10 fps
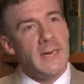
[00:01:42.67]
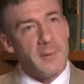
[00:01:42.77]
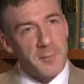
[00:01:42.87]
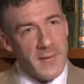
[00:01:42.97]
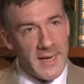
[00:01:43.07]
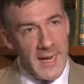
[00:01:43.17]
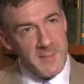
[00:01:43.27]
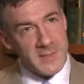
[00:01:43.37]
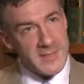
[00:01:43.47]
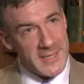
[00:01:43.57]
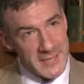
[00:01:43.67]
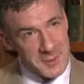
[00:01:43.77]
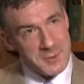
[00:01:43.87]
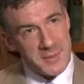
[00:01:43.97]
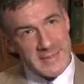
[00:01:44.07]
Now, when that happens, they
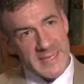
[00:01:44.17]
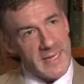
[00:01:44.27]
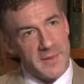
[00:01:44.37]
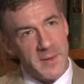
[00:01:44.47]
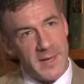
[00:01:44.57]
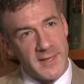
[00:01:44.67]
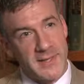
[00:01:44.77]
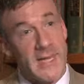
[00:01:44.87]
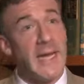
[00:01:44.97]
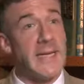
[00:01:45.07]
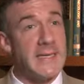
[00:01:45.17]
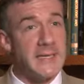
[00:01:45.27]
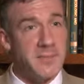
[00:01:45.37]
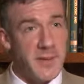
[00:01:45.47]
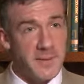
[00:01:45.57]
usually take antibiotics and it
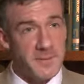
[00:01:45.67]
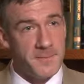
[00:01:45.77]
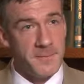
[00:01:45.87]
gets better.